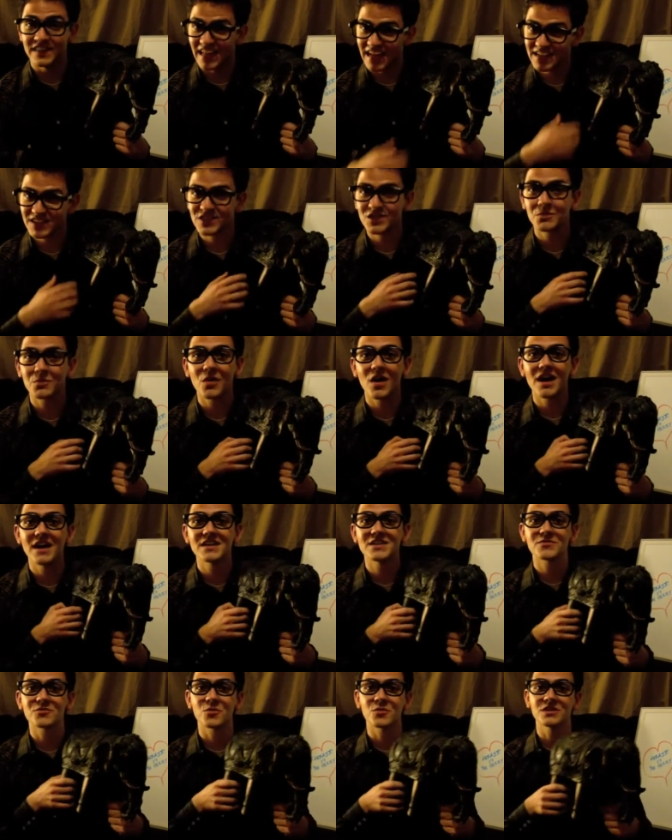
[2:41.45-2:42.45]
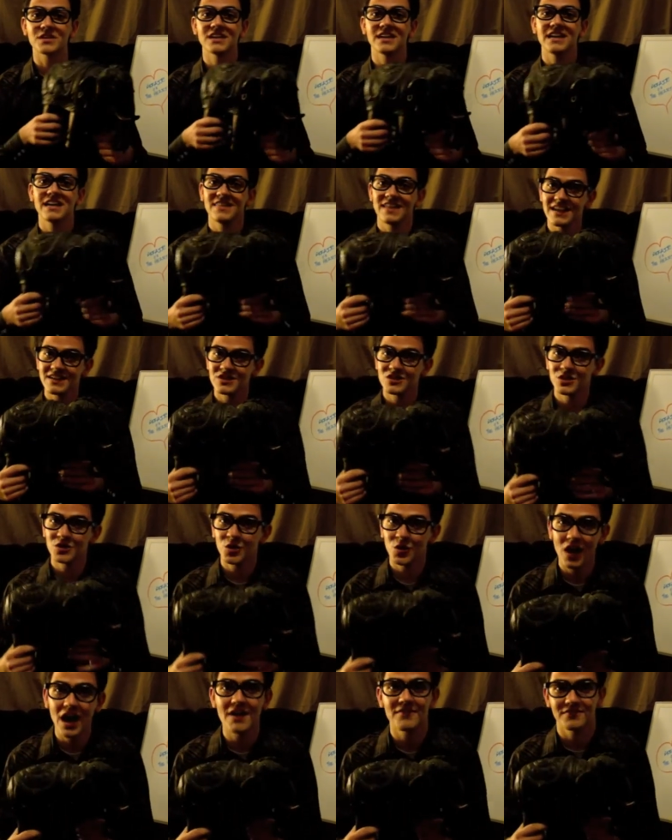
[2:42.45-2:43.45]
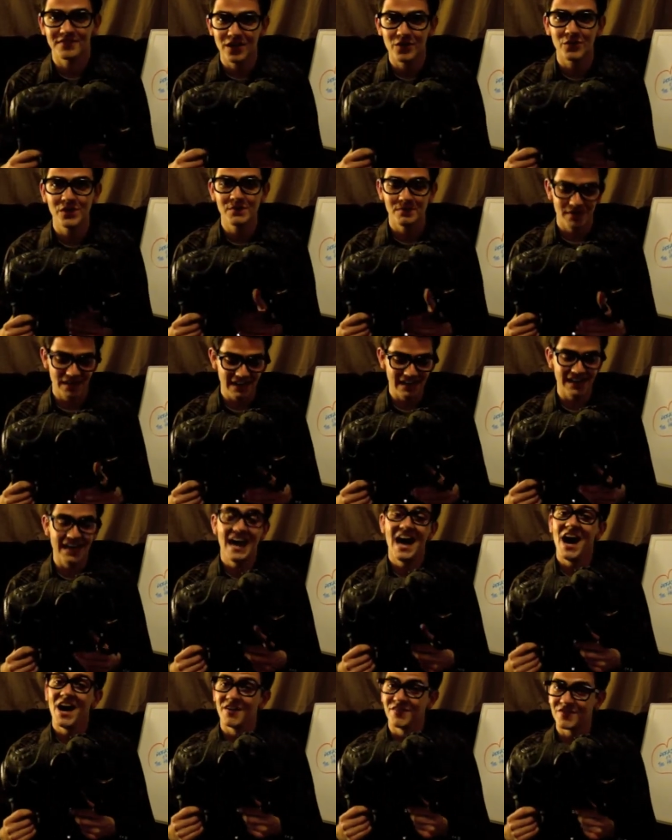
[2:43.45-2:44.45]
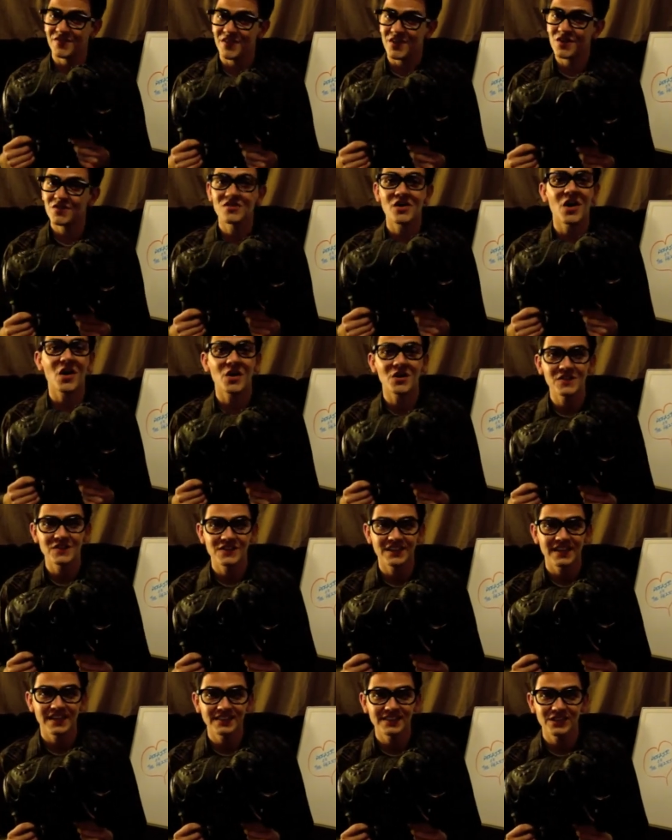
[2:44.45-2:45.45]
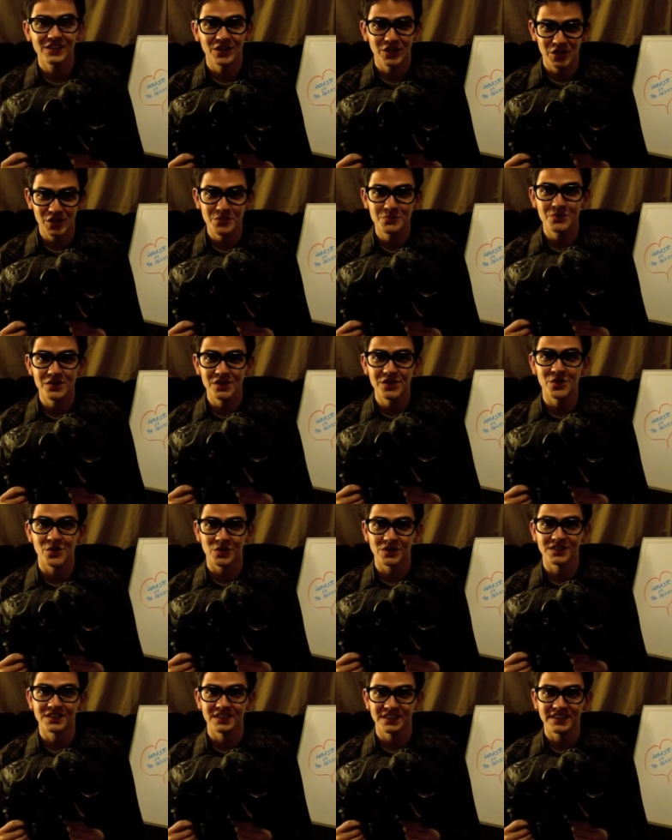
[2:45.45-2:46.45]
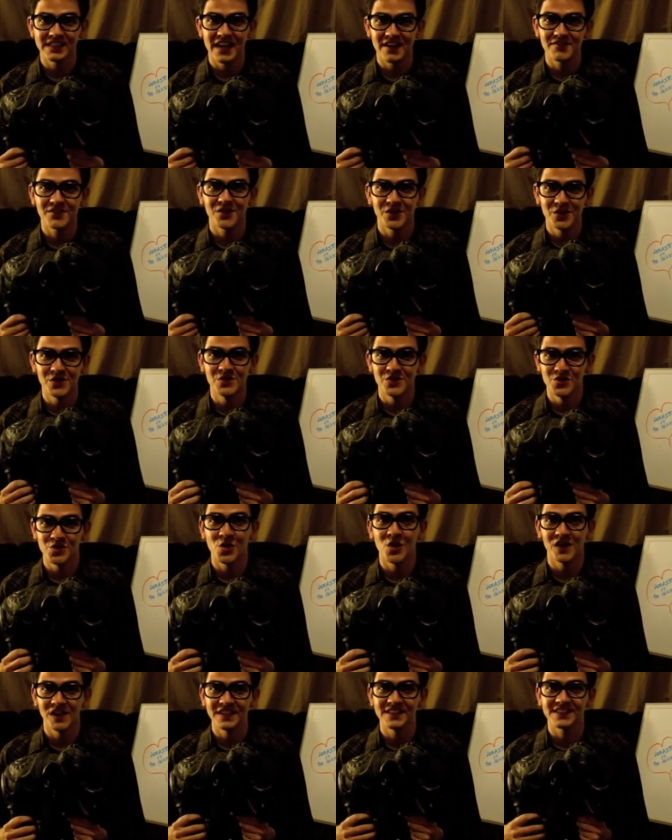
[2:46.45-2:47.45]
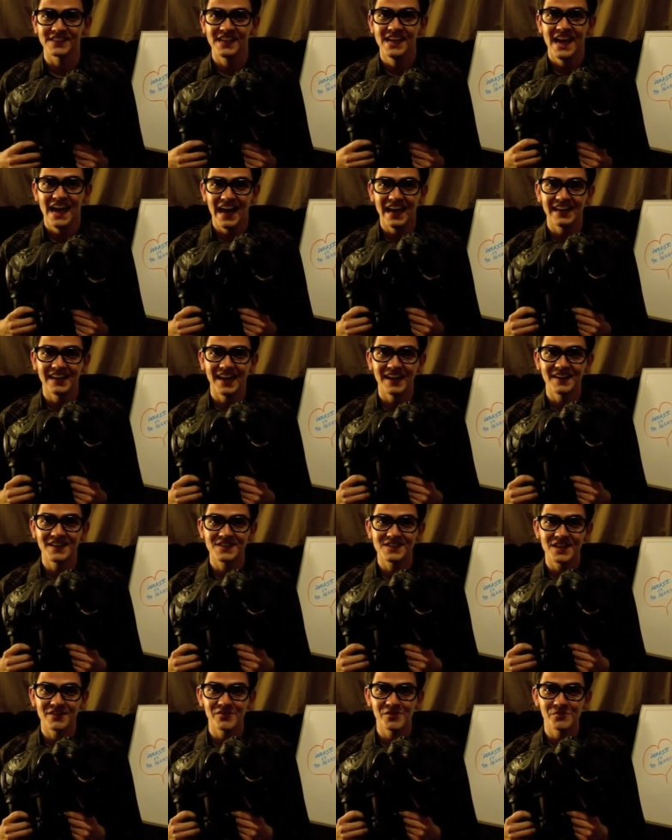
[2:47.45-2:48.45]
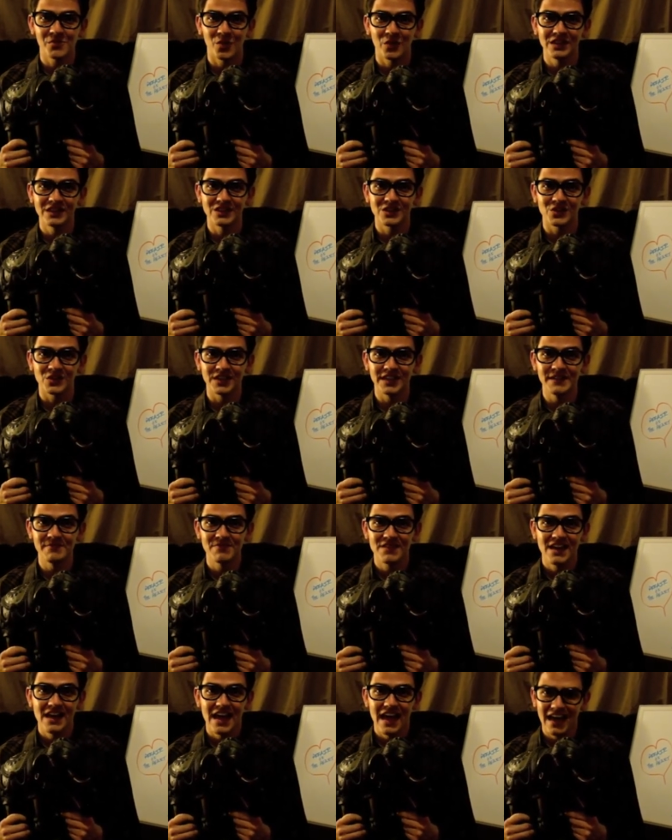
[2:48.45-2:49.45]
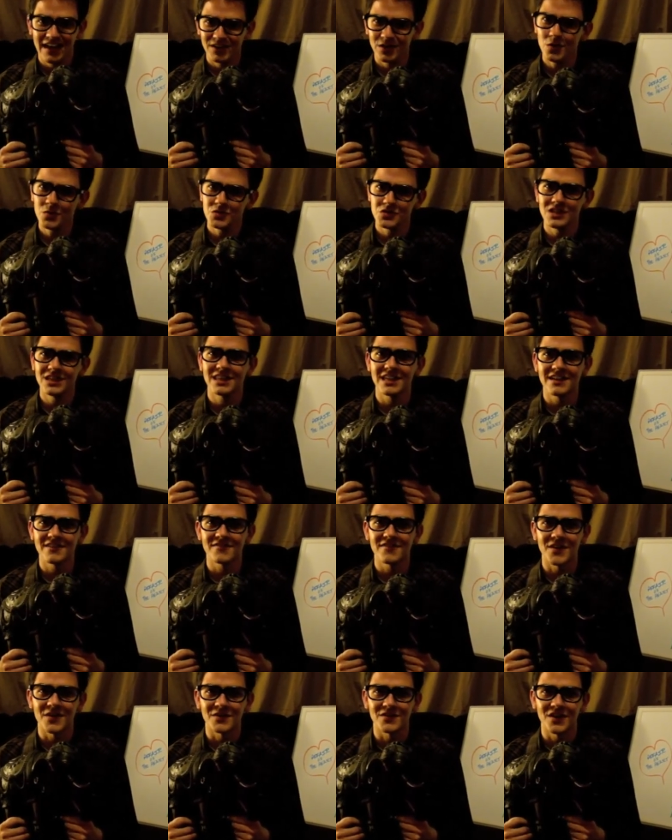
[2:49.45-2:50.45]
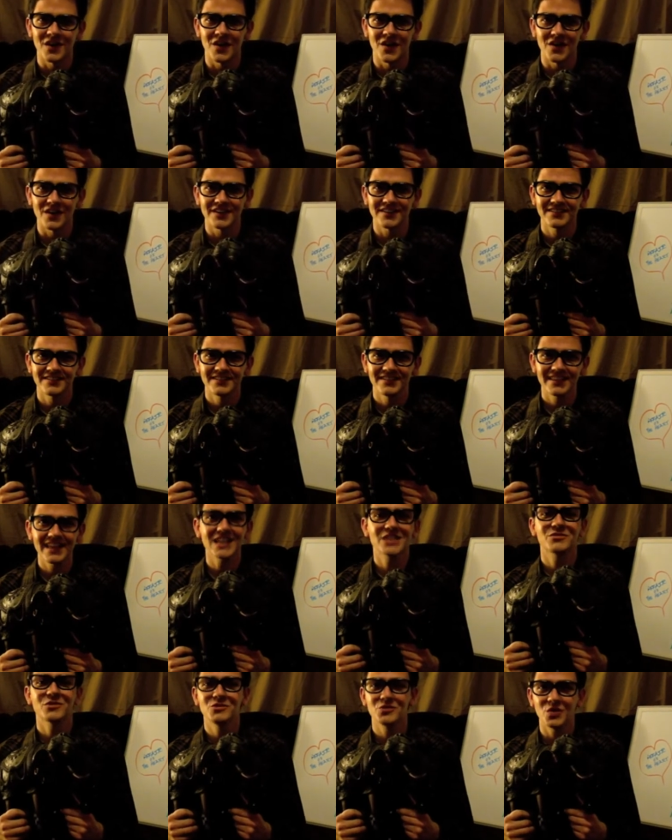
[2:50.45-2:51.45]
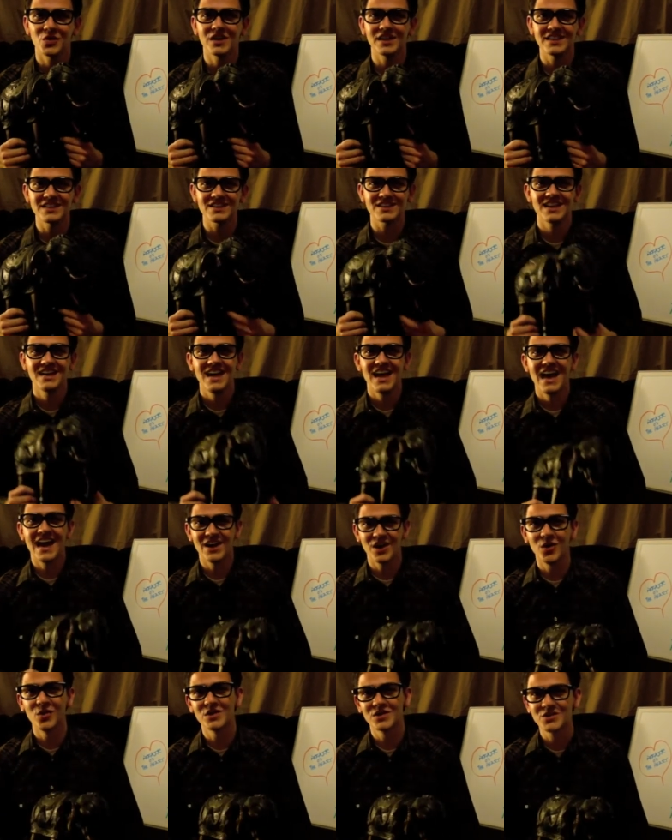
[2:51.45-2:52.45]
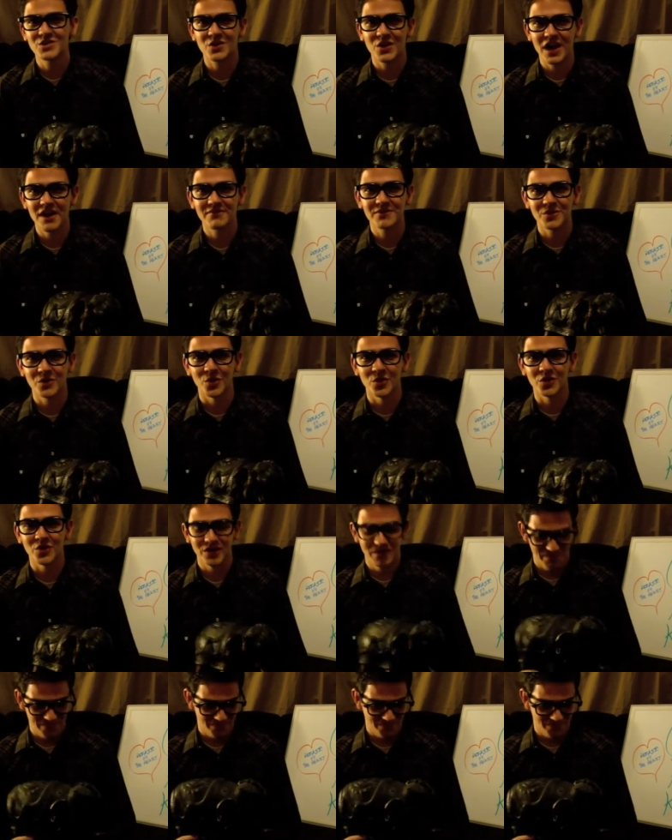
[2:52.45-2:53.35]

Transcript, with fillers: That's the prize for today. That's the craft that we made. Affair of the Heart tickets could be yours this afternoon. Join us at 97.3 and go see the Affair of the Heart. Thanks for joining us at Owen's Kraft Korner.